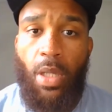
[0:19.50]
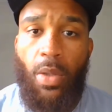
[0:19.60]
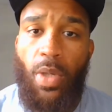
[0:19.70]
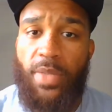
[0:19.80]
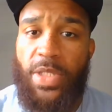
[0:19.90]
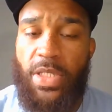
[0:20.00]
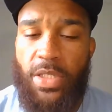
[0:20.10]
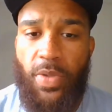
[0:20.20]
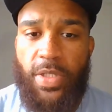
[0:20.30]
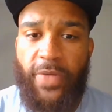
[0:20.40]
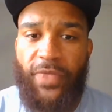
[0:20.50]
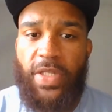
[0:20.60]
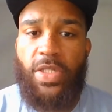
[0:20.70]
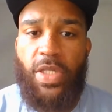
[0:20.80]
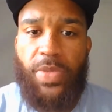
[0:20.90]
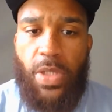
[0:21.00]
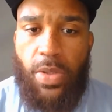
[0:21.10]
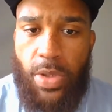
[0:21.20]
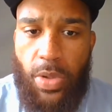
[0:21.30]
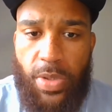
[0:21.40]
Welcome to the 250
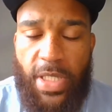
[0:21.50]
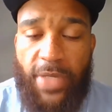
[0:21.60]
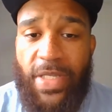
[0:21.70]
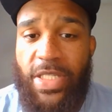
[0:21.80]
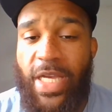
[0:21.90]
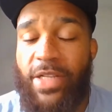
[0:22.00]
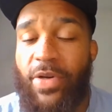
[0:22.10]
Gemstones News TV channel.